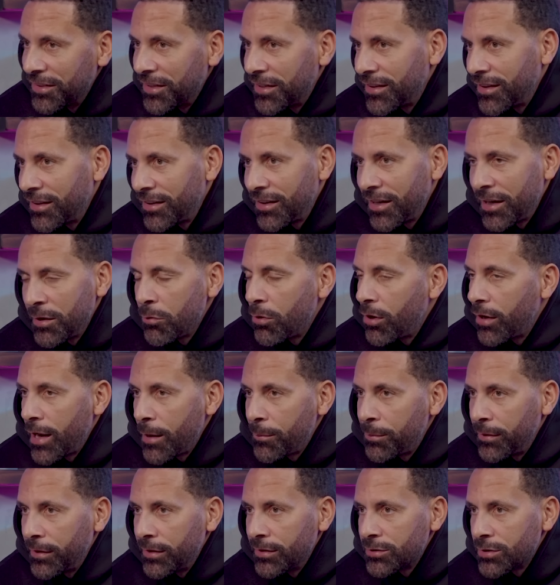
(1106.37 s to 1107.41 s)
Yeah, yeah, yeah. He weren't
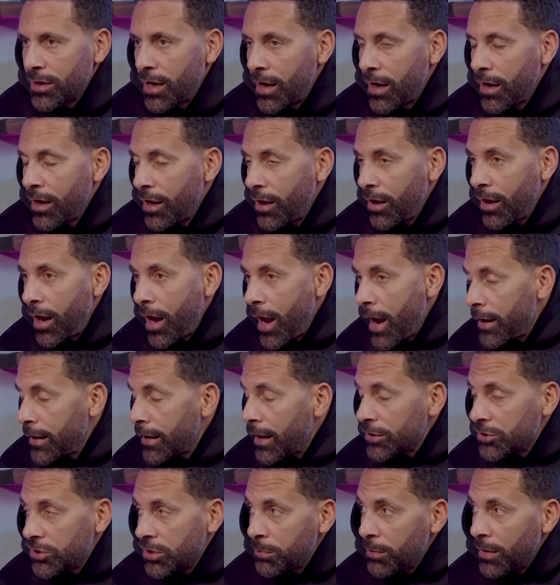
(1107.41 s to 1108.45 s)
happy. So I, I ain't
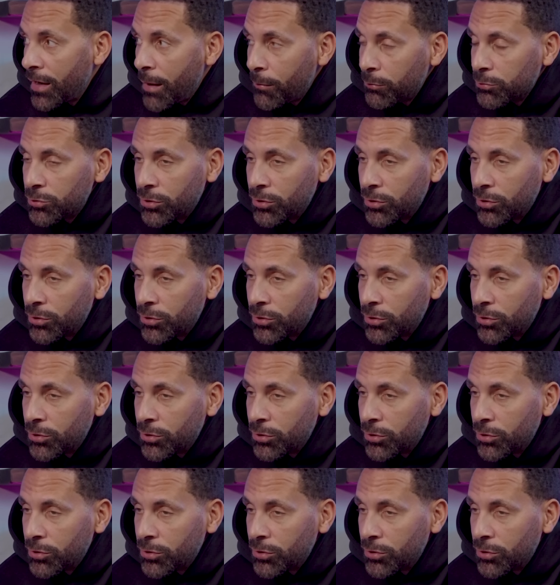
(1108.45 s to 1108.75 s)
actually been able